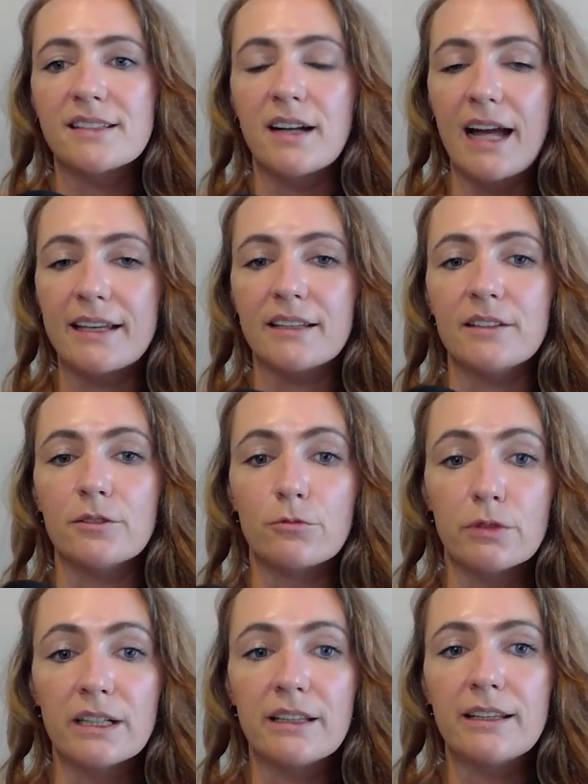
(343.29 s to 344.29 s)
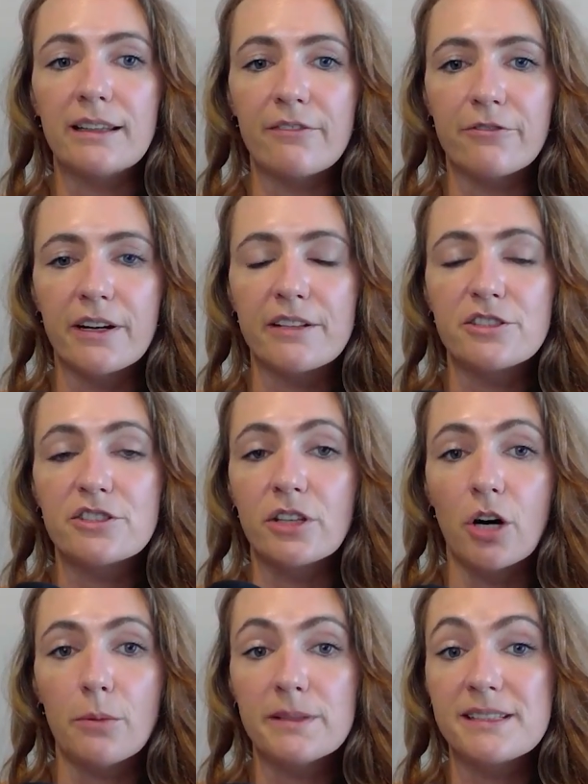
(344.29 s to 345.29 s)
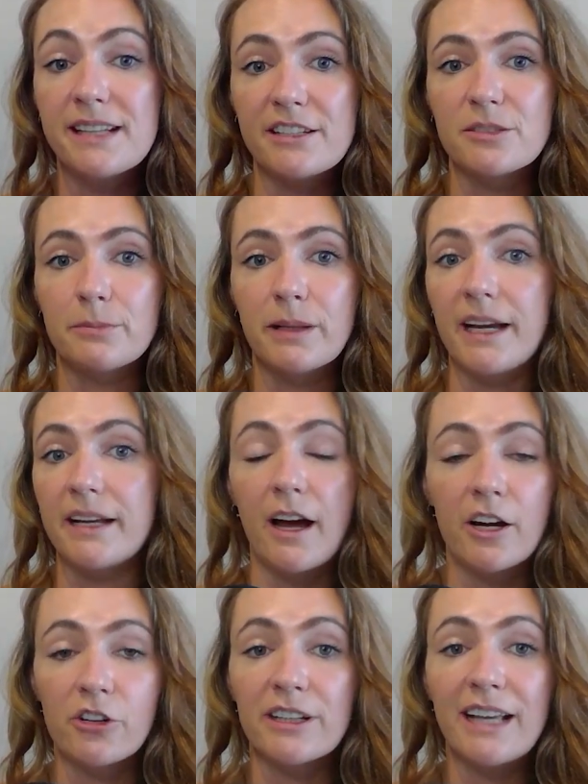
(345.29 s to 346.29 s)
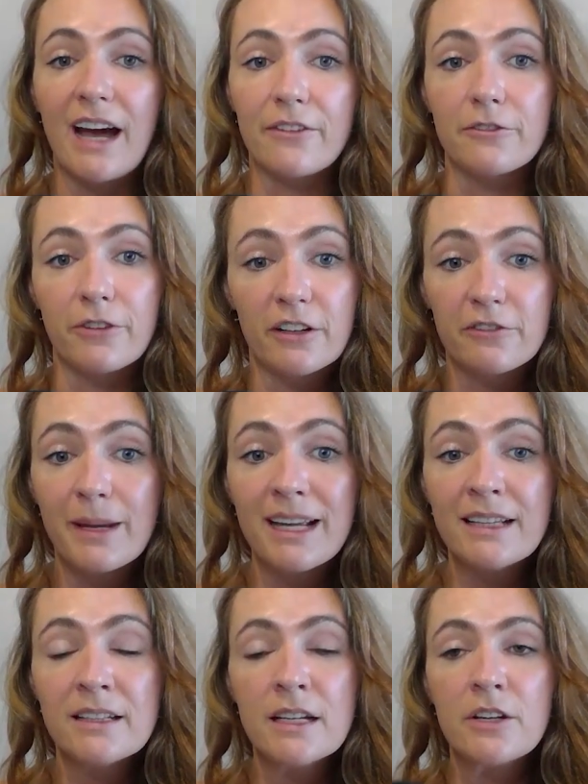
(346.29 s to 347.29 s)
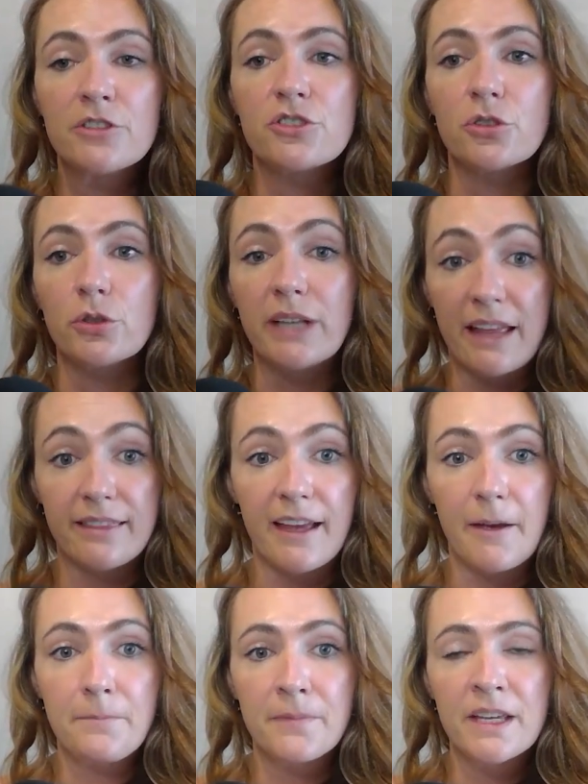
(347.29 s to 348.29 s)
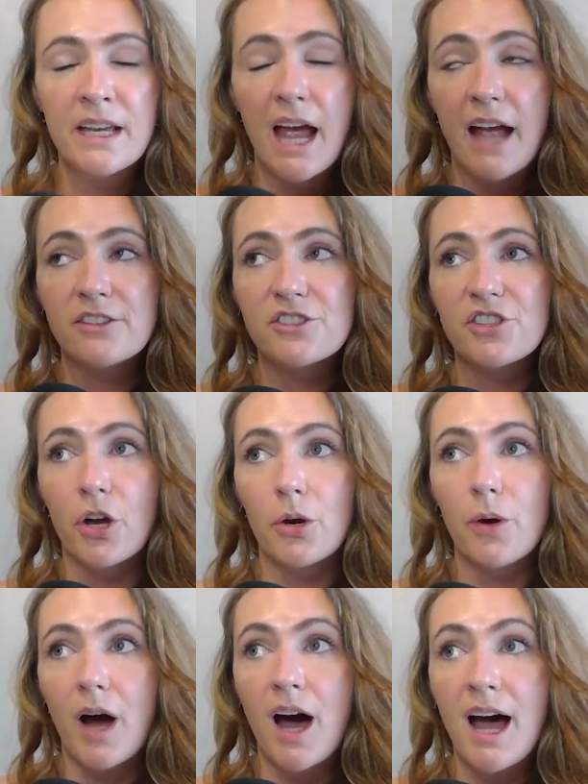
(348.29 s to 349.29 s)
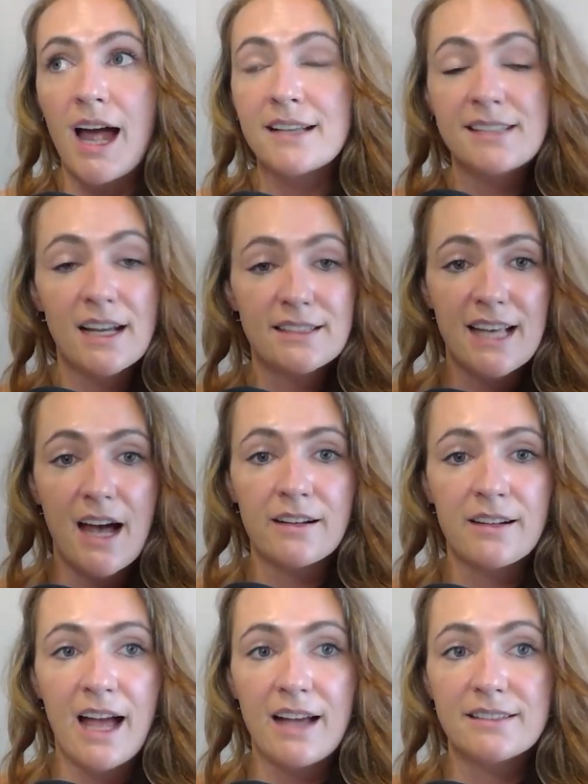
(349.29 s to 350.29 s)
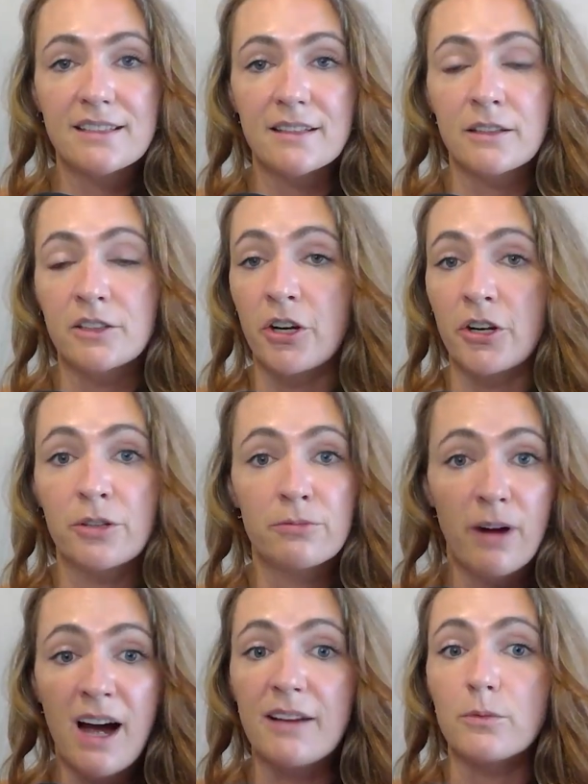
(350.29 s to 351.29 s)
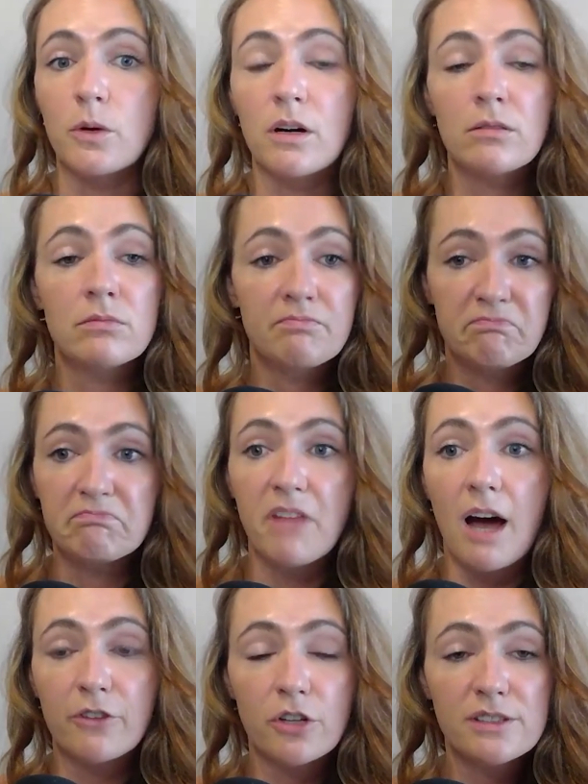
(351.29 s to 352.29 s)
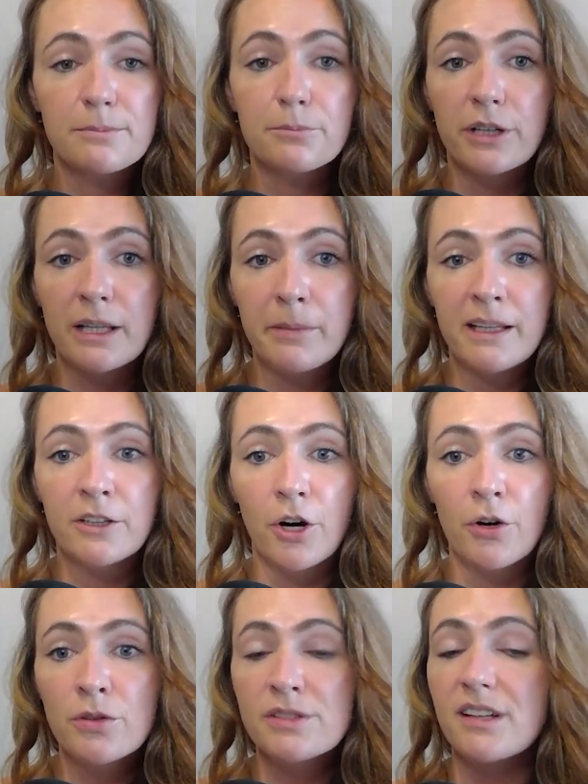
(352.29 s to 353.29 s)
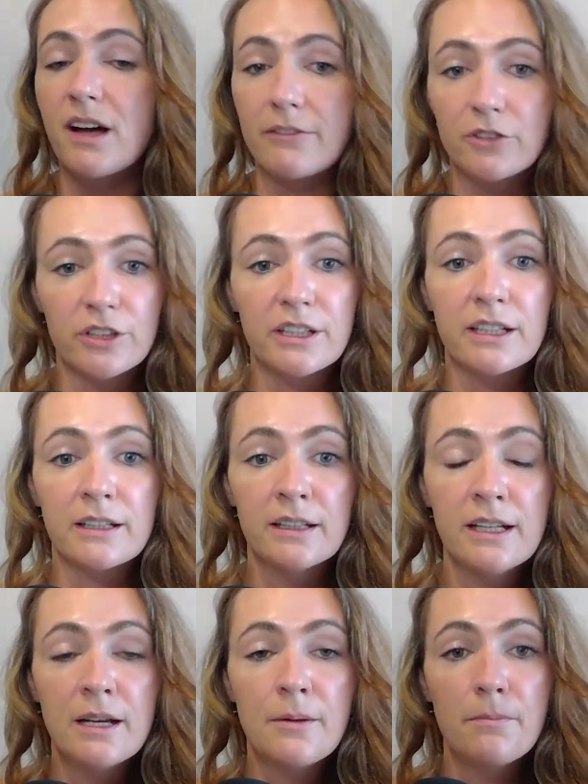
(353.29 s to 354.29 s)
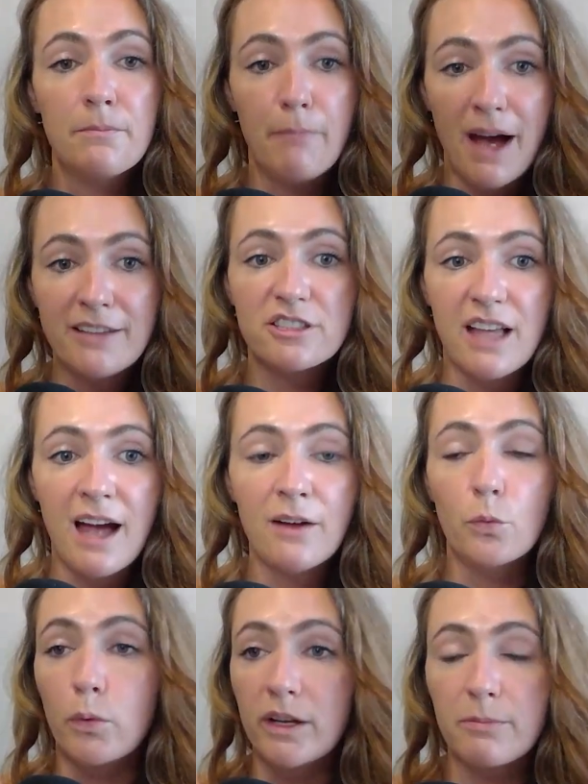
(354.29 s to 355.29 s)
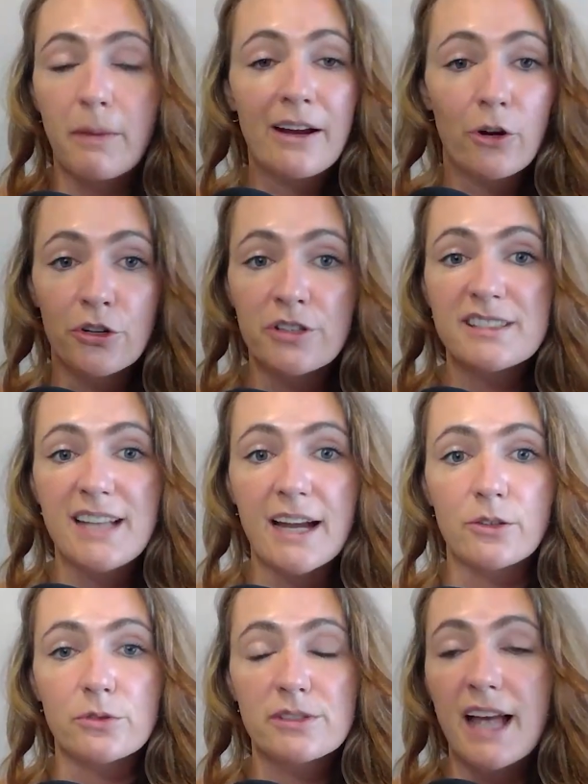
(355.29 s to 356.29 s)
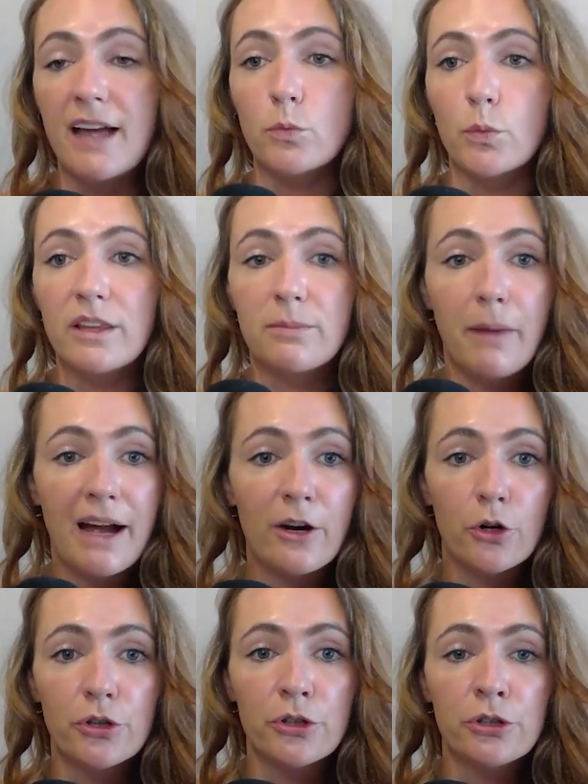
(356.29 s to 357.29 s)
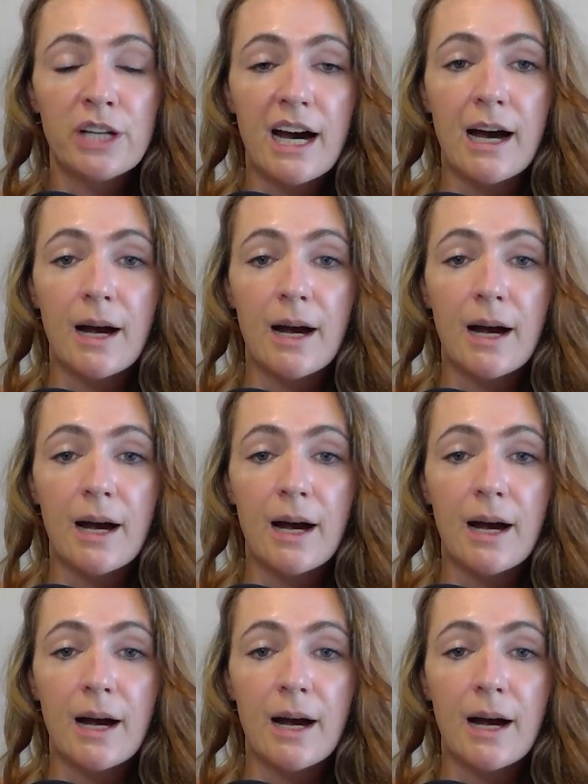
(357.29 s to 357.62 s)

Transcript: that I can really leverage the compensation plan I already have in front of me to get there? And so I sat down and I had to go, right, well, I've got some pretty big goals. I've got to match that with my own sales and with my own,